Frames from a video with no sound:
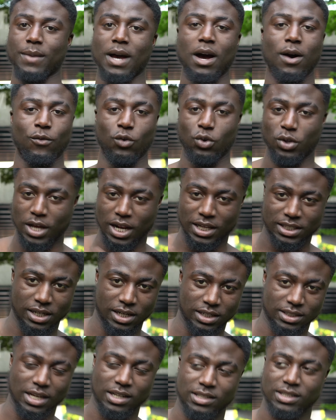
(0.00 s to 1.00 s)
out of all the
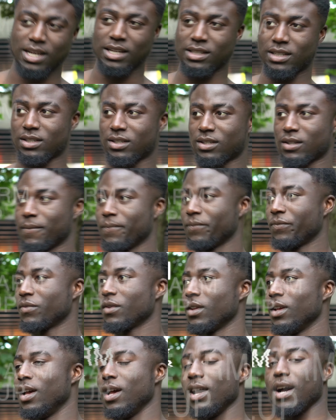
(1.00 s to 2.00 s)
calisthenics exercises.
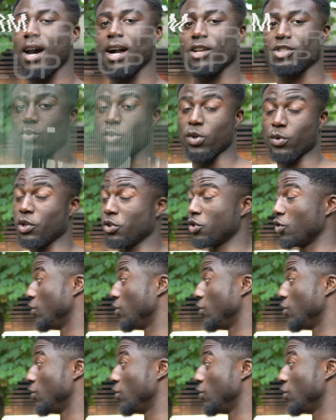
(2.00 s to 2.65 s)
And so what you want to